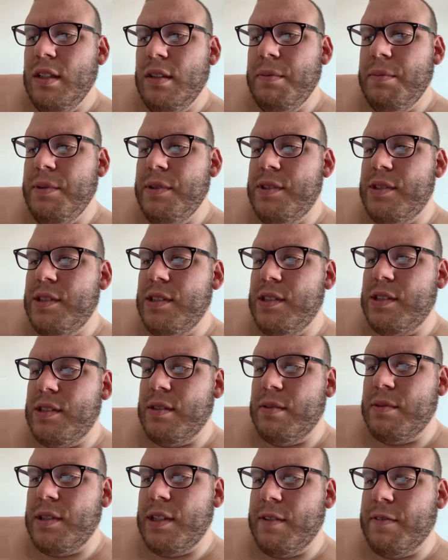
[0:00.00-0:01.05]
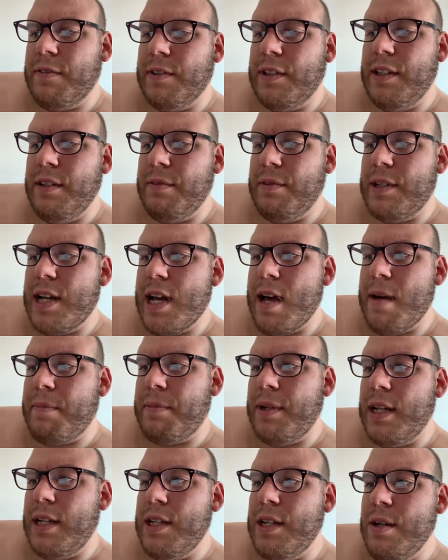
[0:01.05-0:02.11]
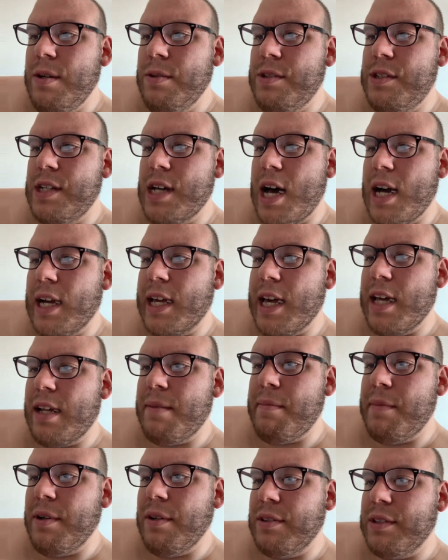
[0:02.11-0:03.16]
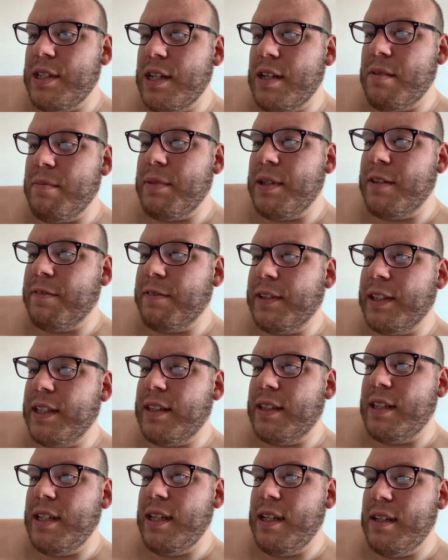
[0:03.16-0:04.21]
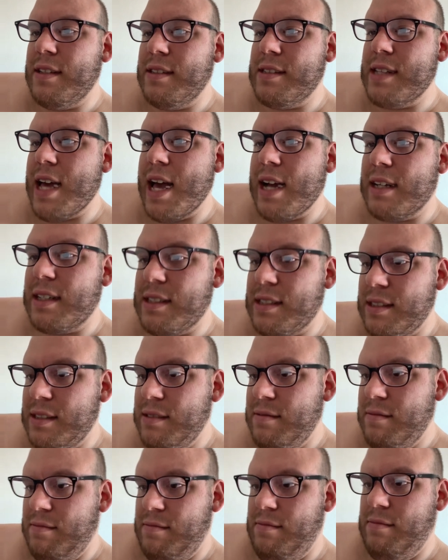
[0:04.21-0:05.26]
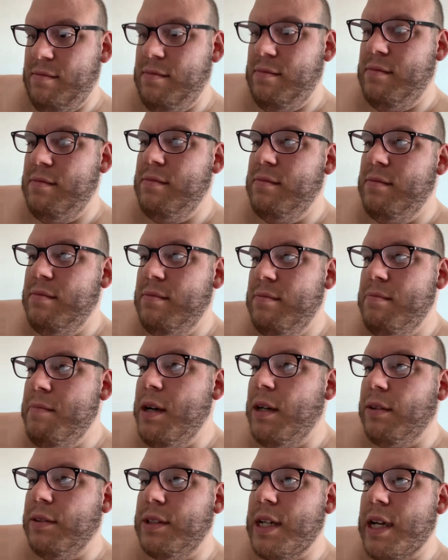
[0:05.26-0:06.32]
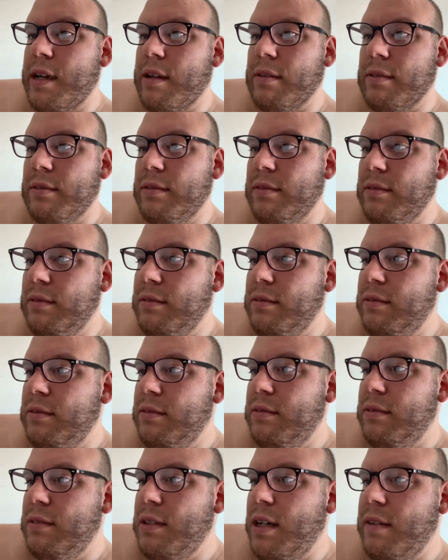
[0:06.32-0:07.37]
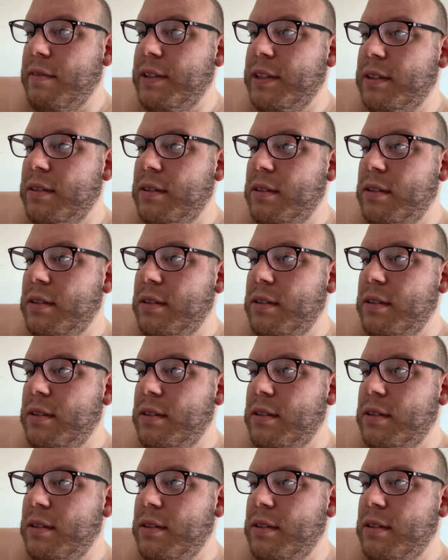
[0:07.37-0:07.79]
Let me see something. I forget what happened. I know Doc had a meltdown, but I forget the exact meltdown of it.